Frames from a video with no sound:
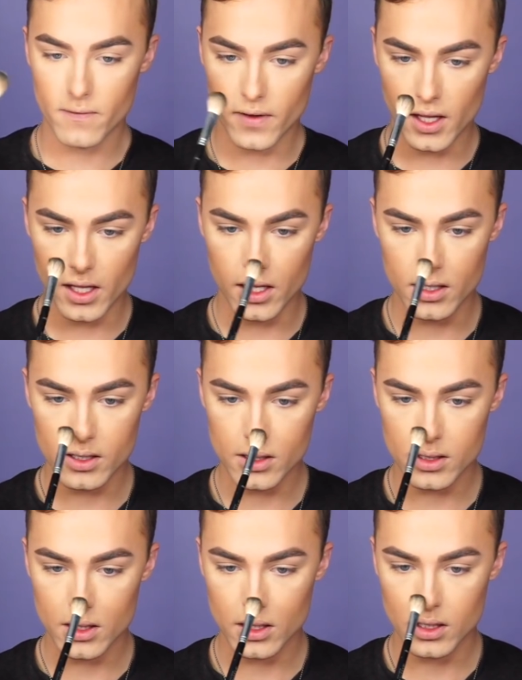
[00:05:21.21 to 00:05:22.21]

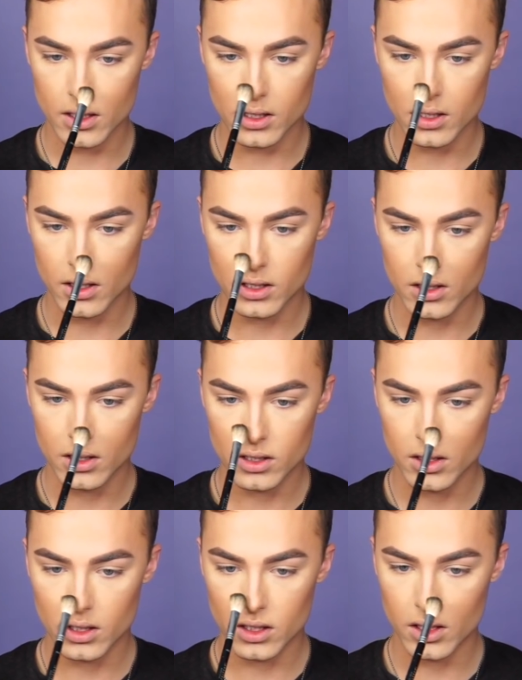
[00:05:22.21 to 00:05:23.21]
face,
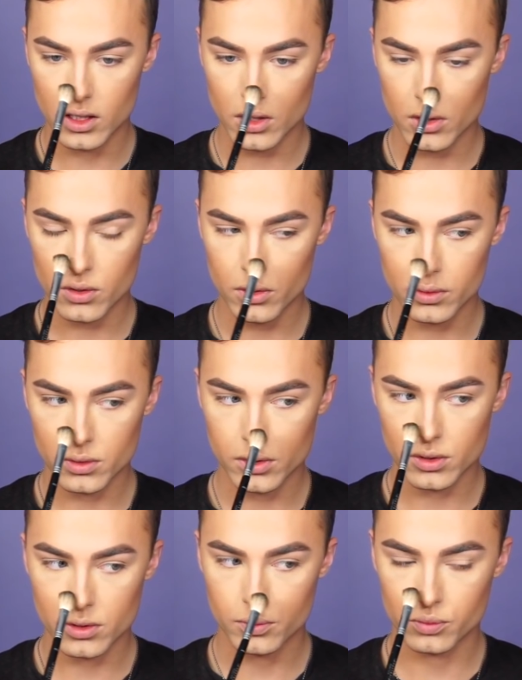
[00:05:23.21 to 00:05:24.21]
the
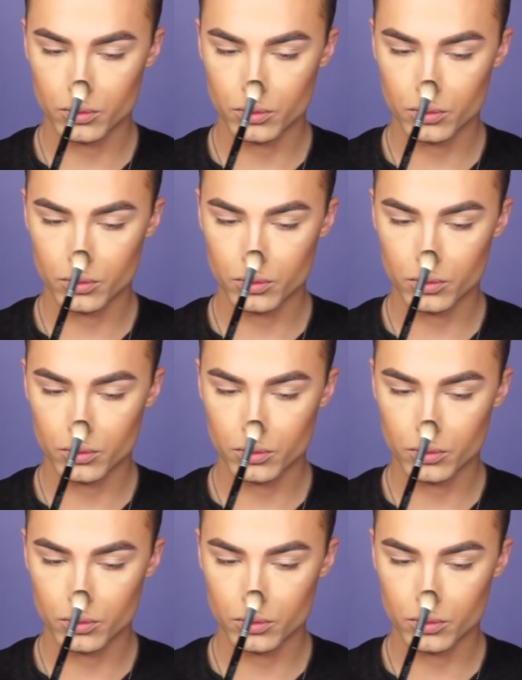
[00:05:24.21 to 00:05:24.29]
nose,